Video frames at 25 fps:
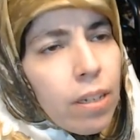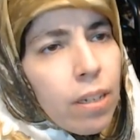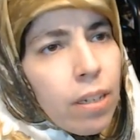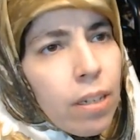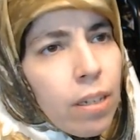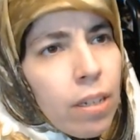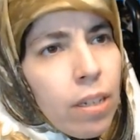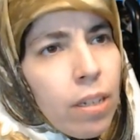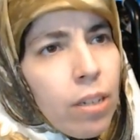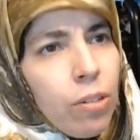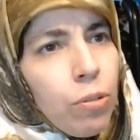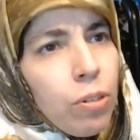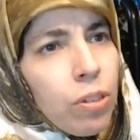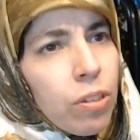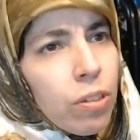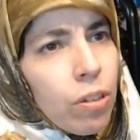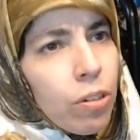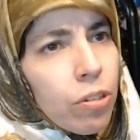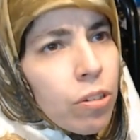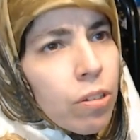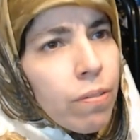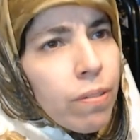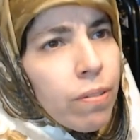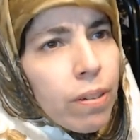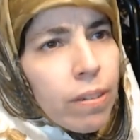it was
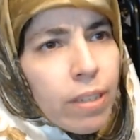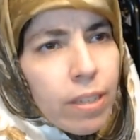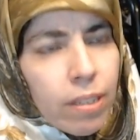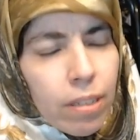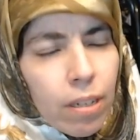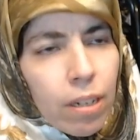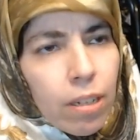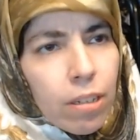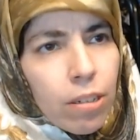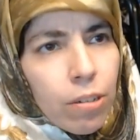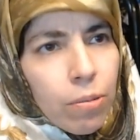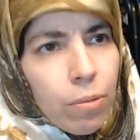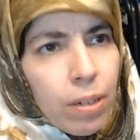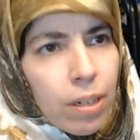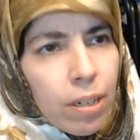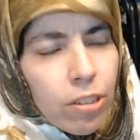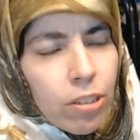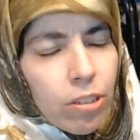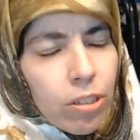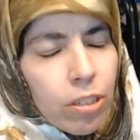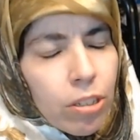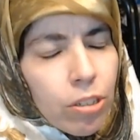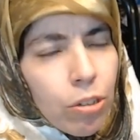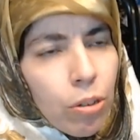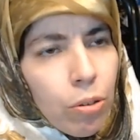also very sad to
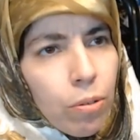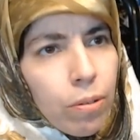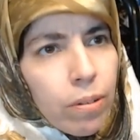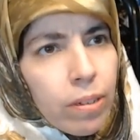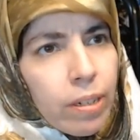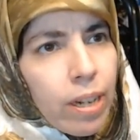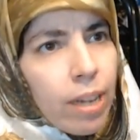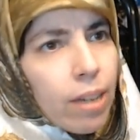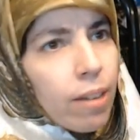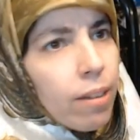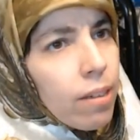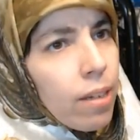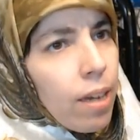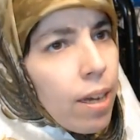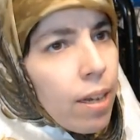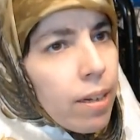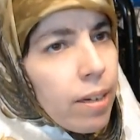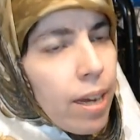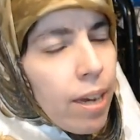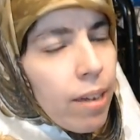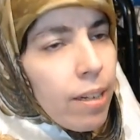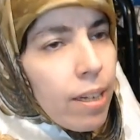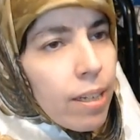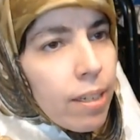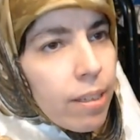watch. So now,
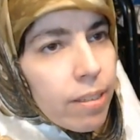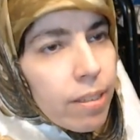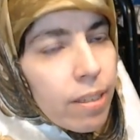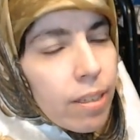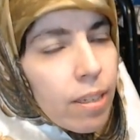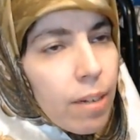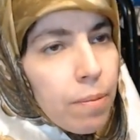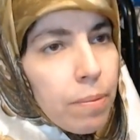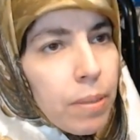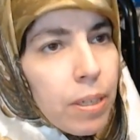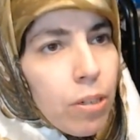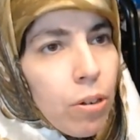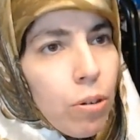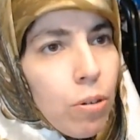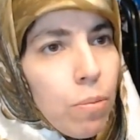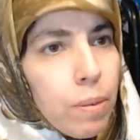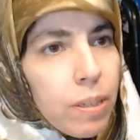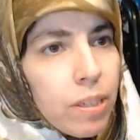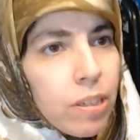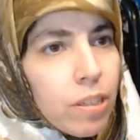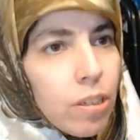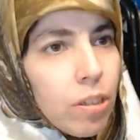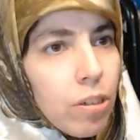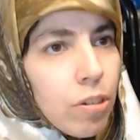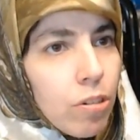like I said, I made a whole
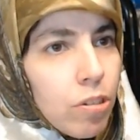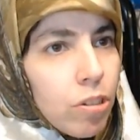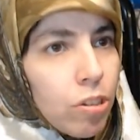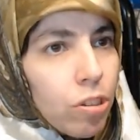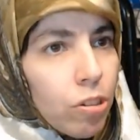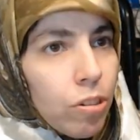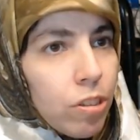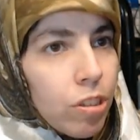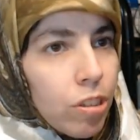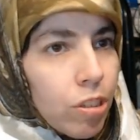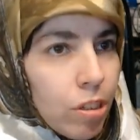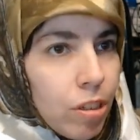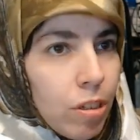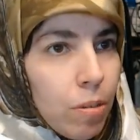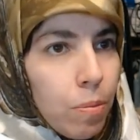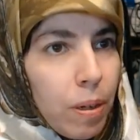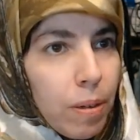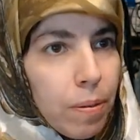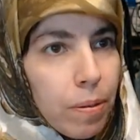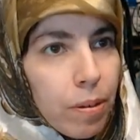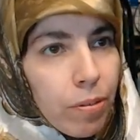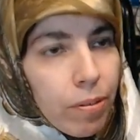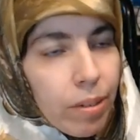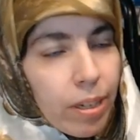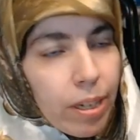bunch of notes, so this is going to be a
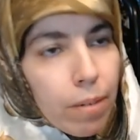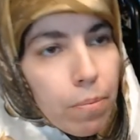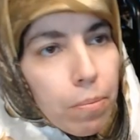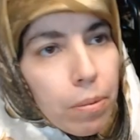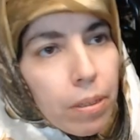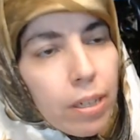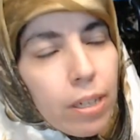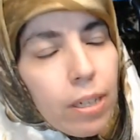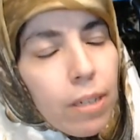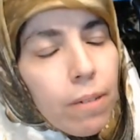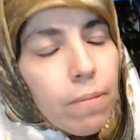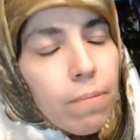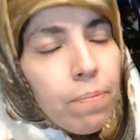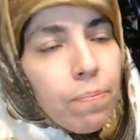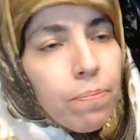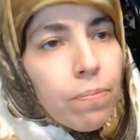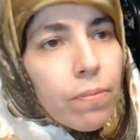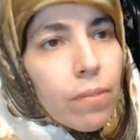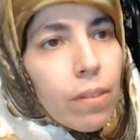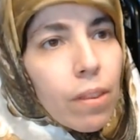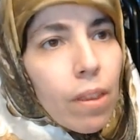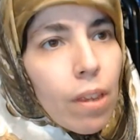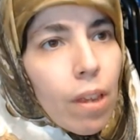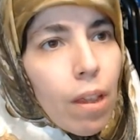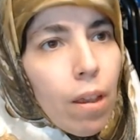bit rambly.
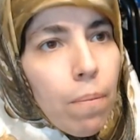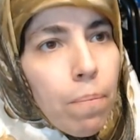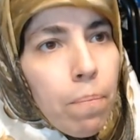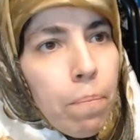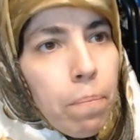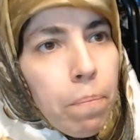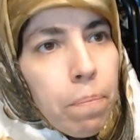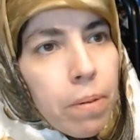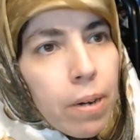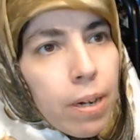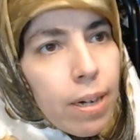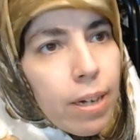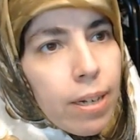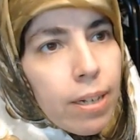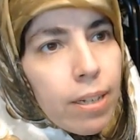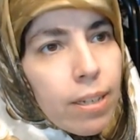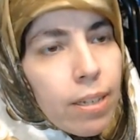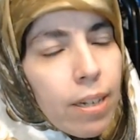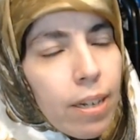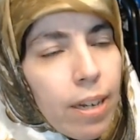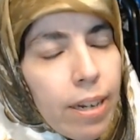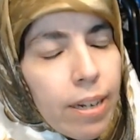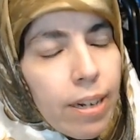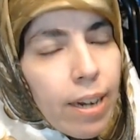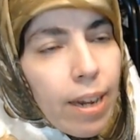
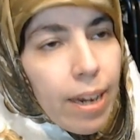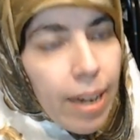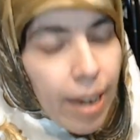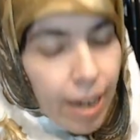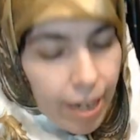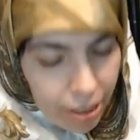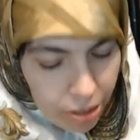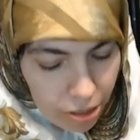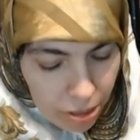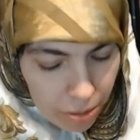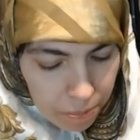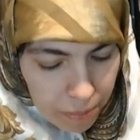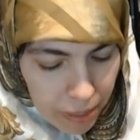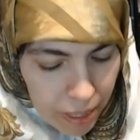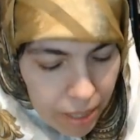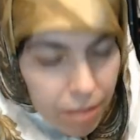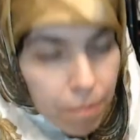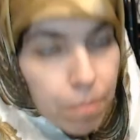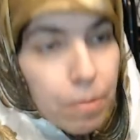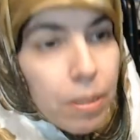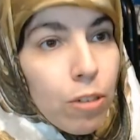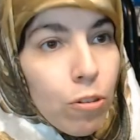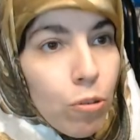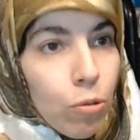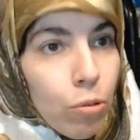And I actually made them
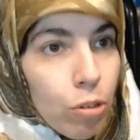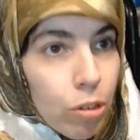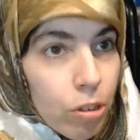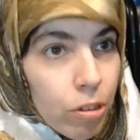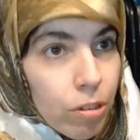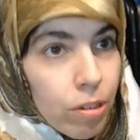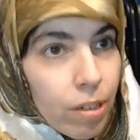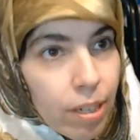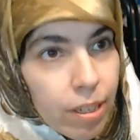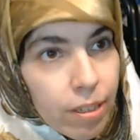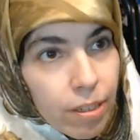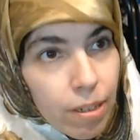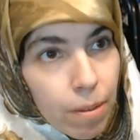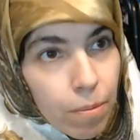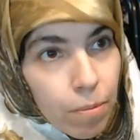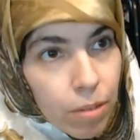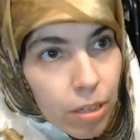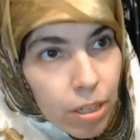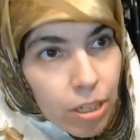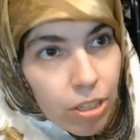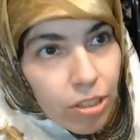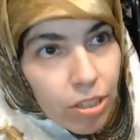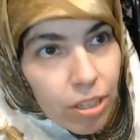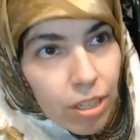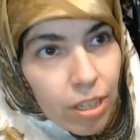in order as I'm
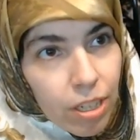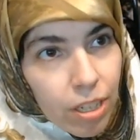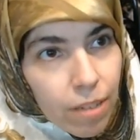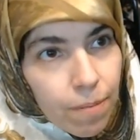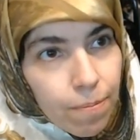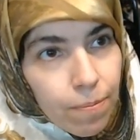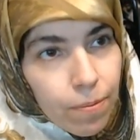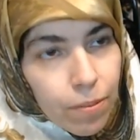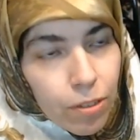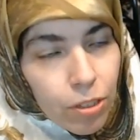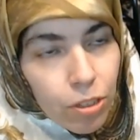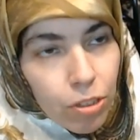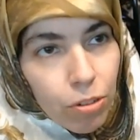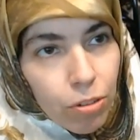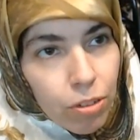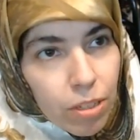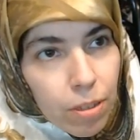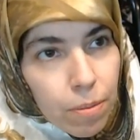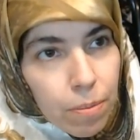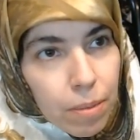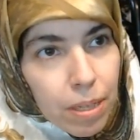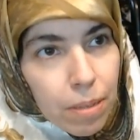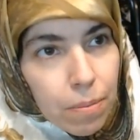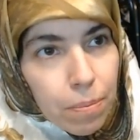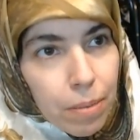watching it, so some
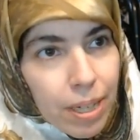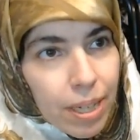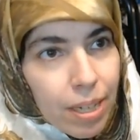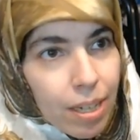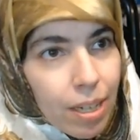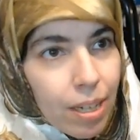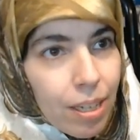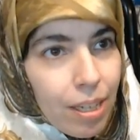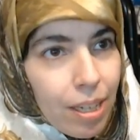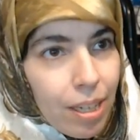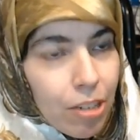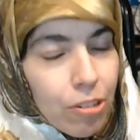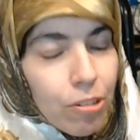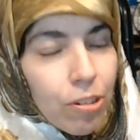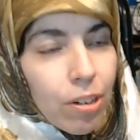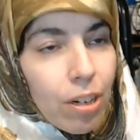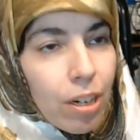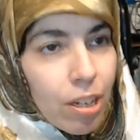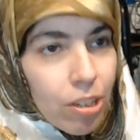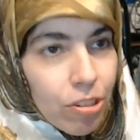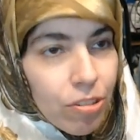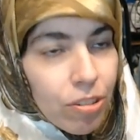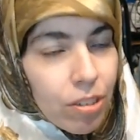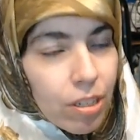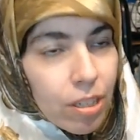of them might get later
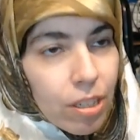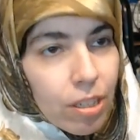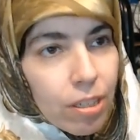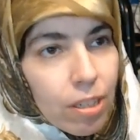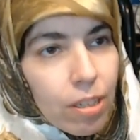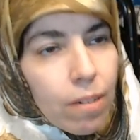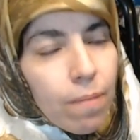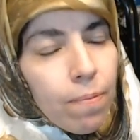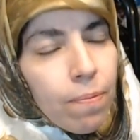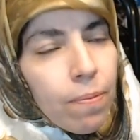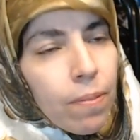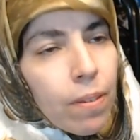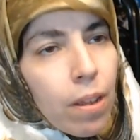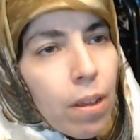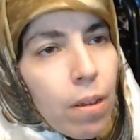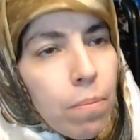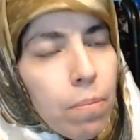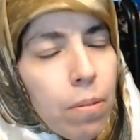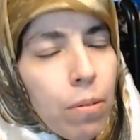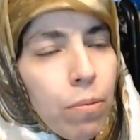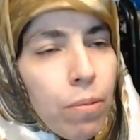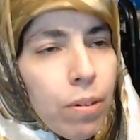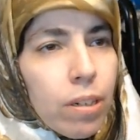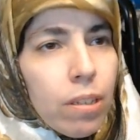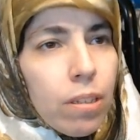contradicted.
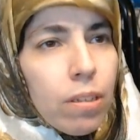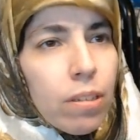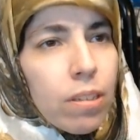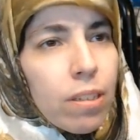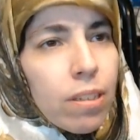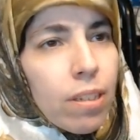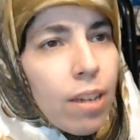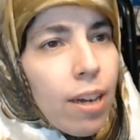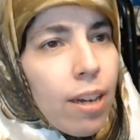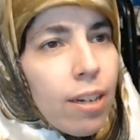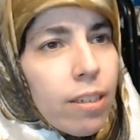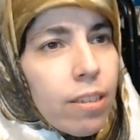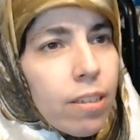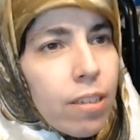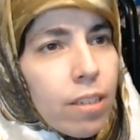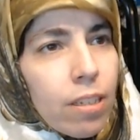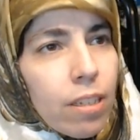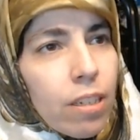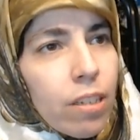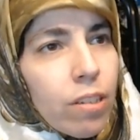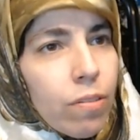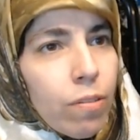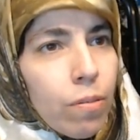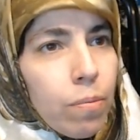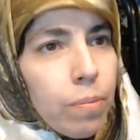But one of the saddest
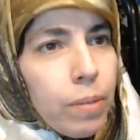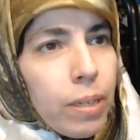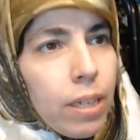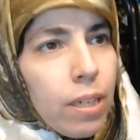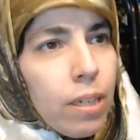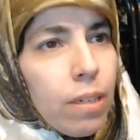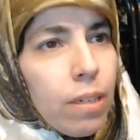things for me